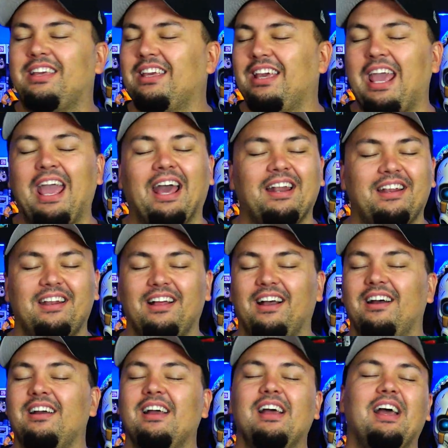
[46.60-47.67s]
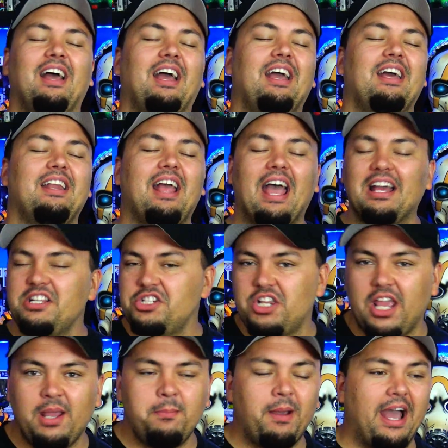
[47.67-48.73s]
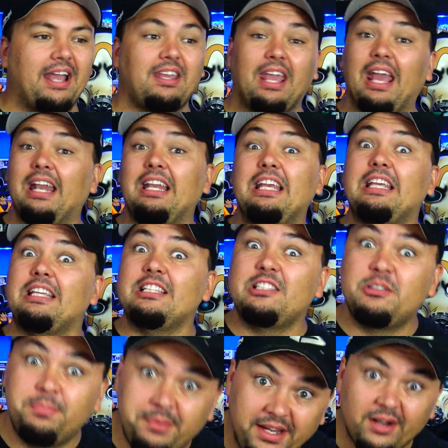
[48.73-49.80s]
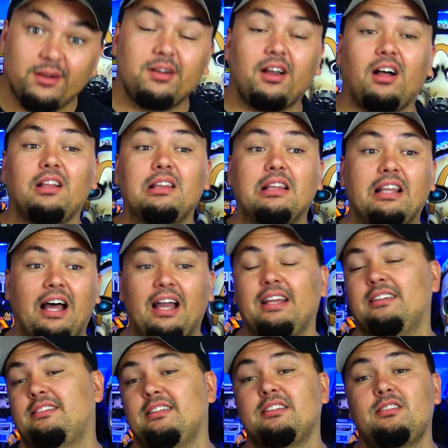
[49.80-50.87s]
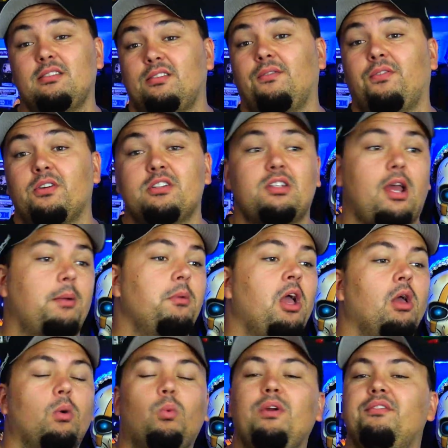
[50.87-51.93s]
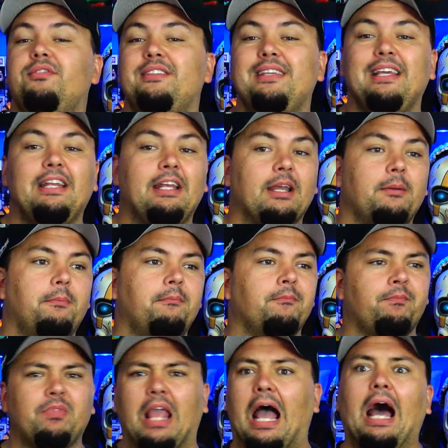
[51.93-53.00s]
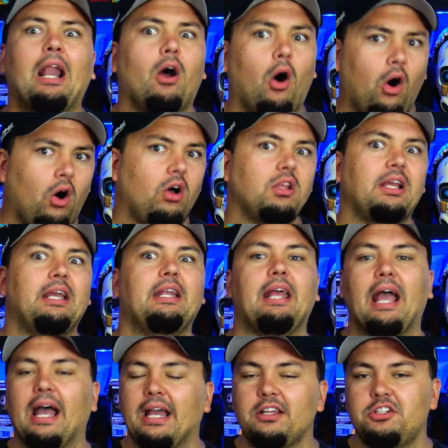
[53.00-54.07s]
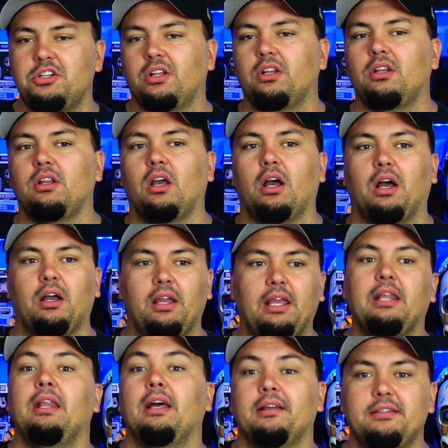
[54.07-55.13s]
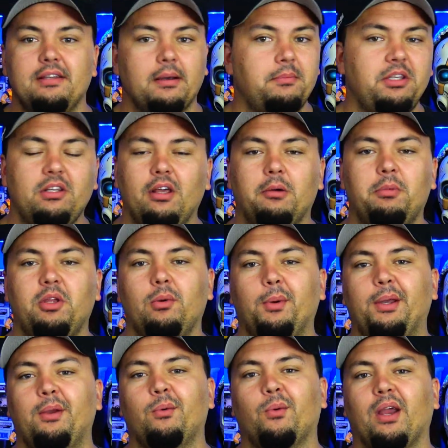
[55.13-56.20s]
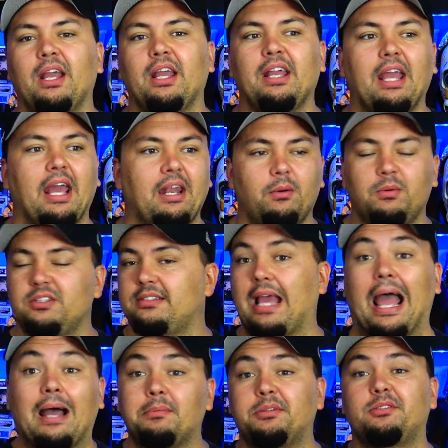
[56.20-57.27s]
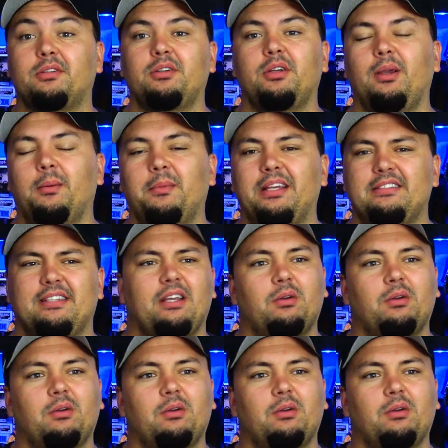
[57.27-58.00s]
Canada, and Edge came back, and he speared Elias. This is the first time we've seen him at all in action in a WWE ring, and it was absolutely amazing.